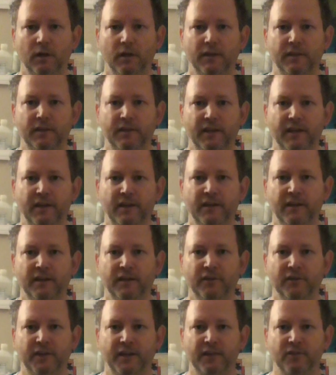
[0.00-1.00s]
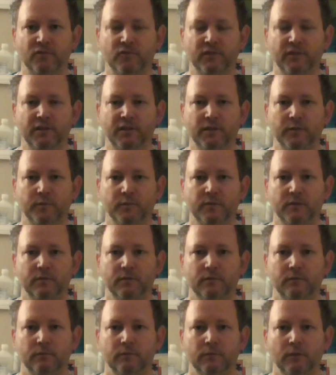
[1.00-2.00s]
and then the inhale naturally comes.
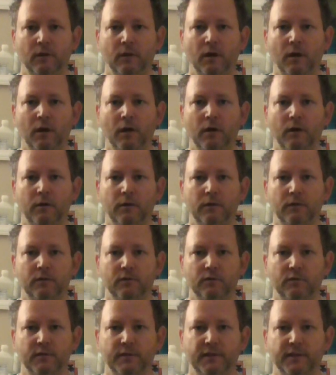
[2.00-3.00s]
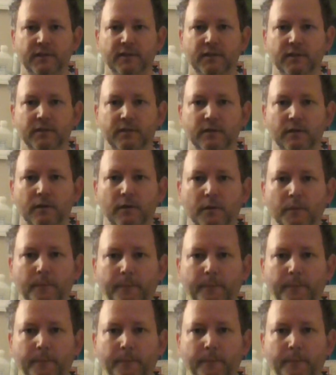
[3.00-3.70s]
So it's like this.